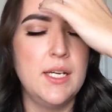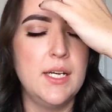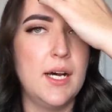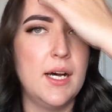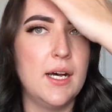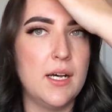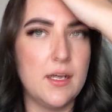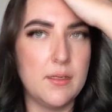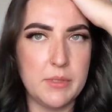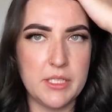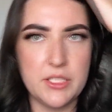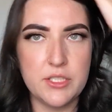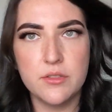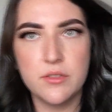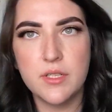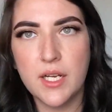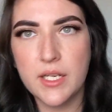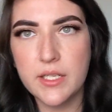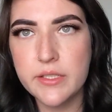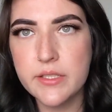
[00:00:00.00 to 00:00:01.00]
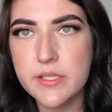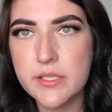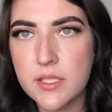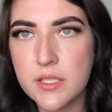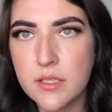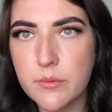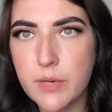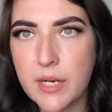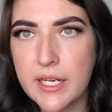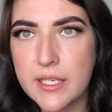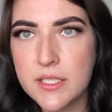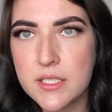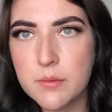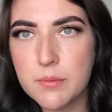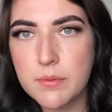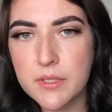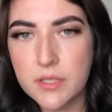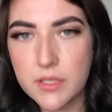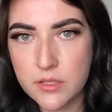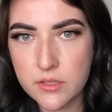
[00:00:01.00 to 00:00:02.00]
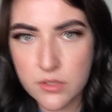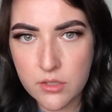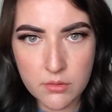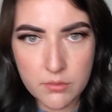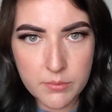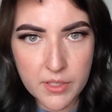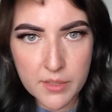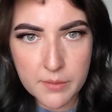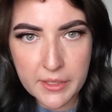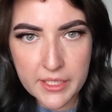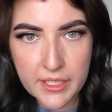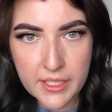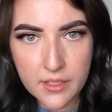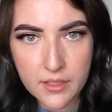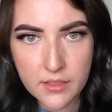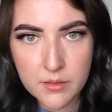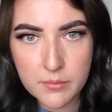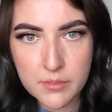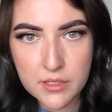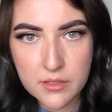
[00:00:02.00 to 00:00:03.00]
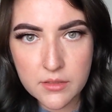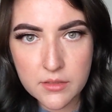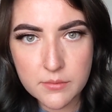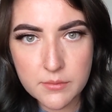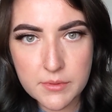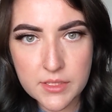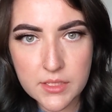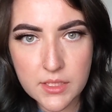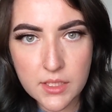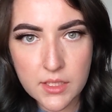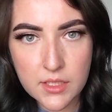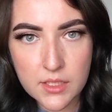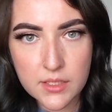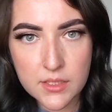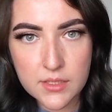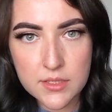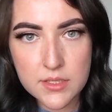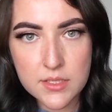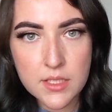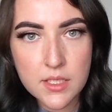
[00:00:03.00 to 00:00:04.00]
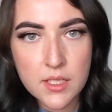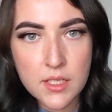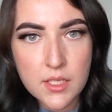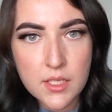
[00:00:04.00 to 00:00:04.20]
And you'll kind of see why I typically don't part my hair in the middle because